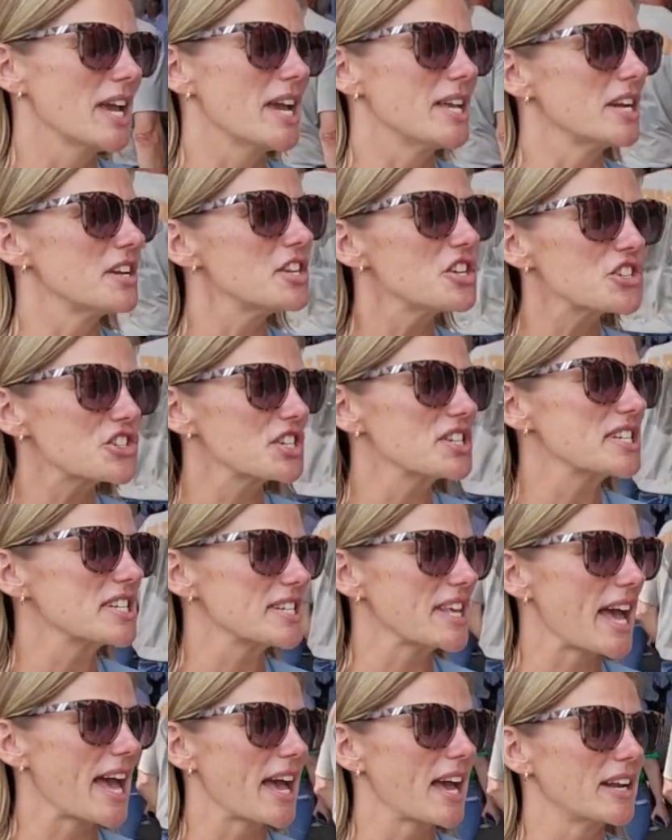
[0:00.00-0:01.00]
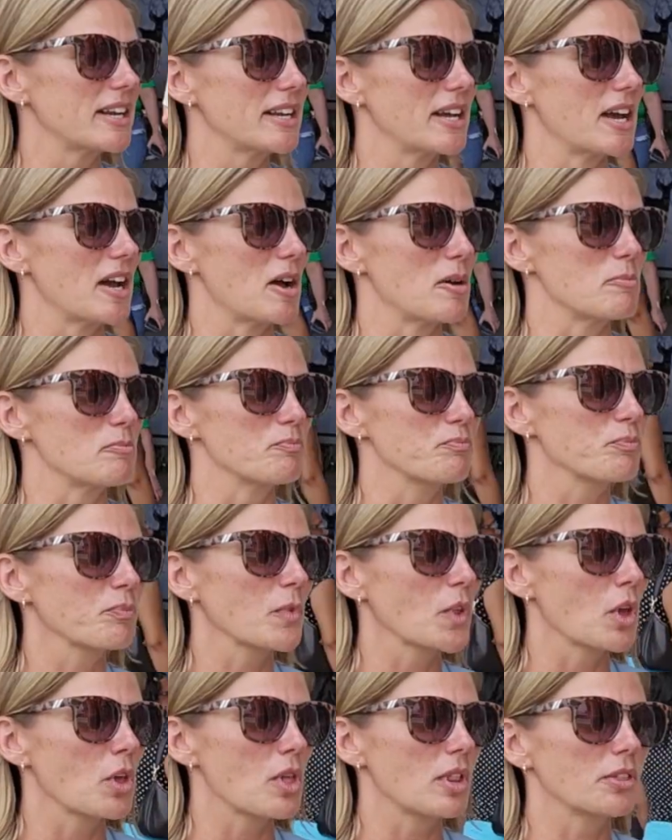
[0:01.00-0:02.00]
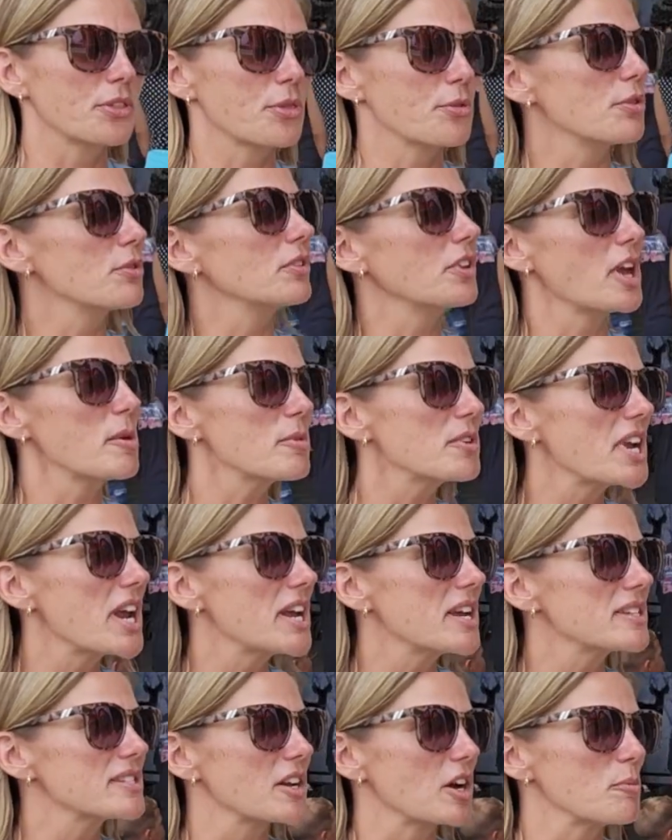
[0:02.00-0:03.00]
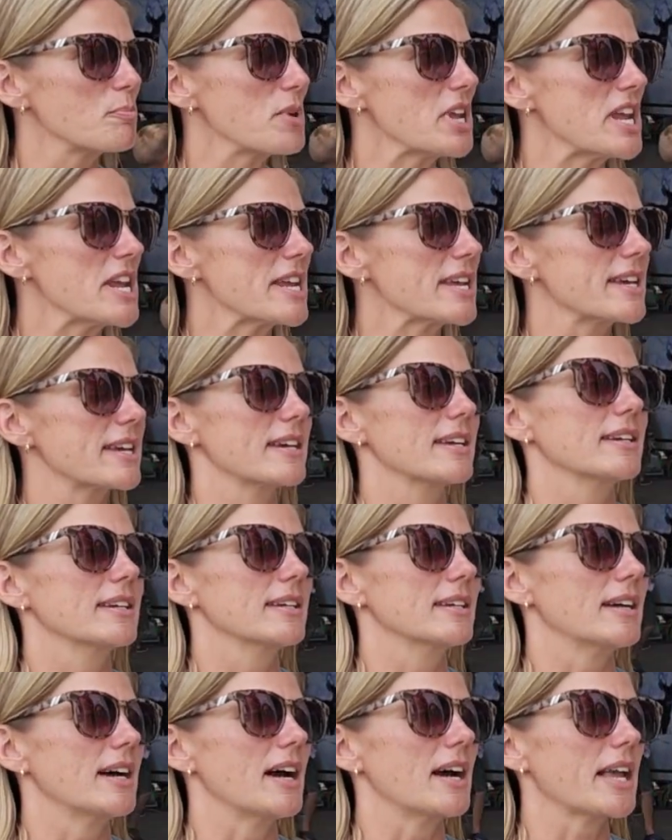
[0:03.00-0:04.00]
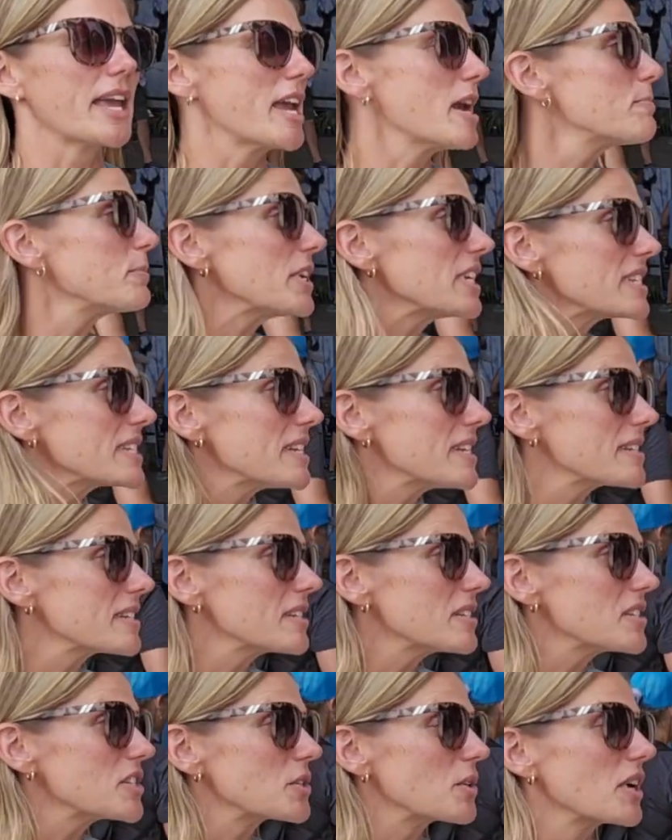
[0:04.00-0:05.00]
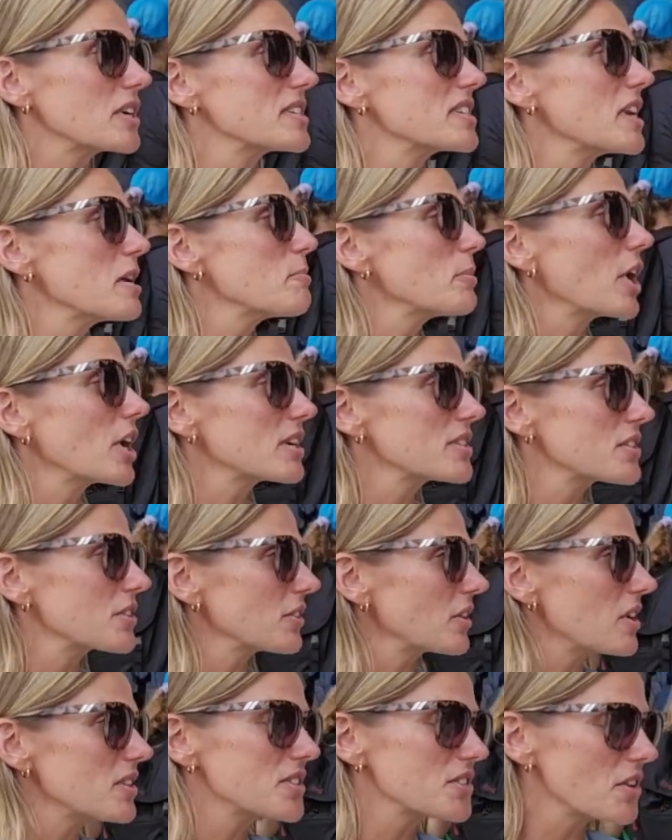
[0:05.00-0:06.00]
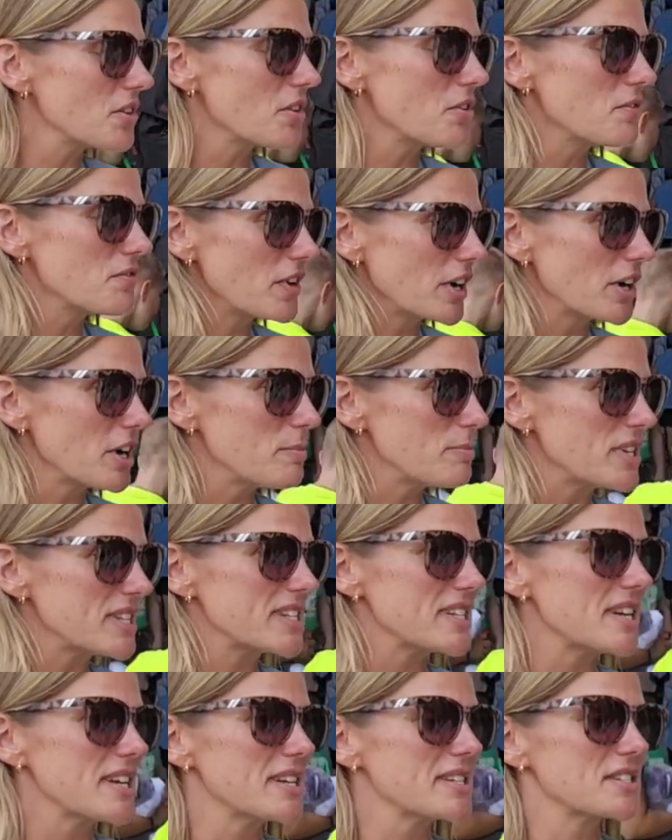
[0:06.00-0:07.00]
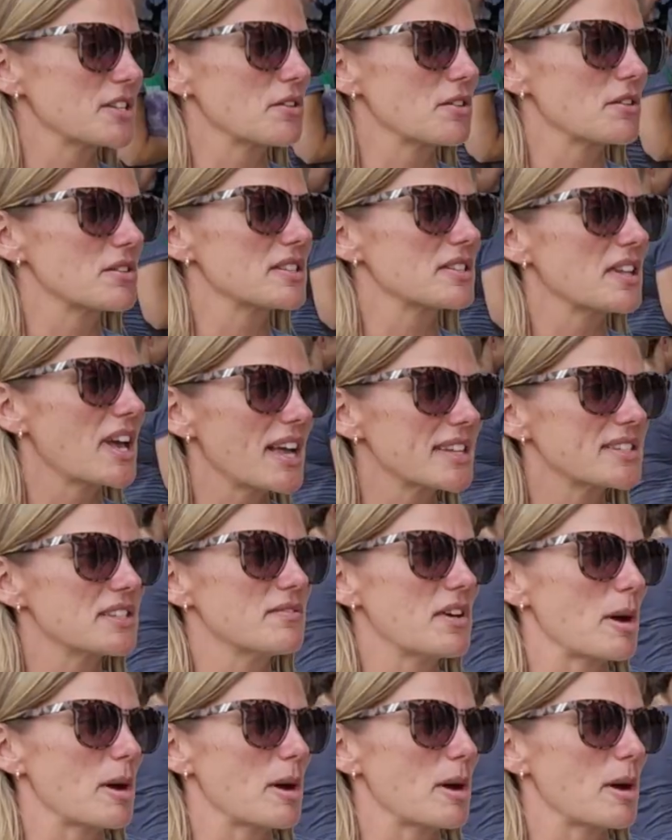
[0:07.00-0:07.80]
In addition to that, through Labor Day is our peak camping season, so our state parks are also very busy, so there's lots of